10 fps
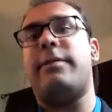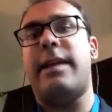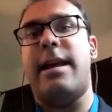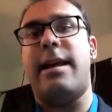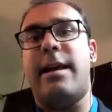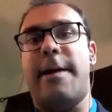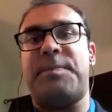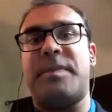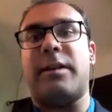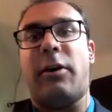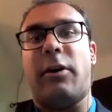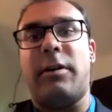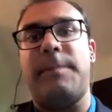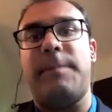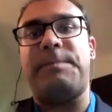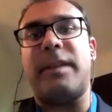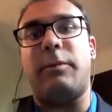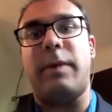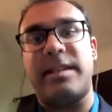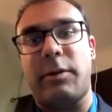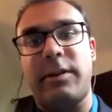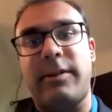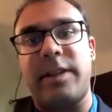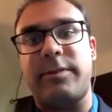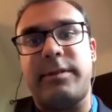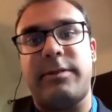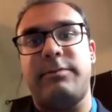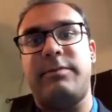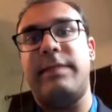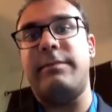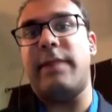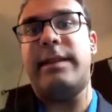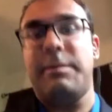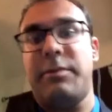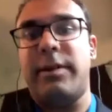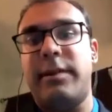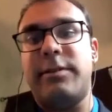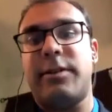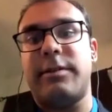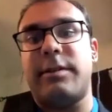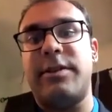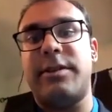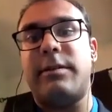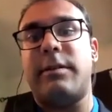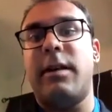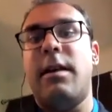a colonel, a West Point graduate, to be my deputy insurance commissioner.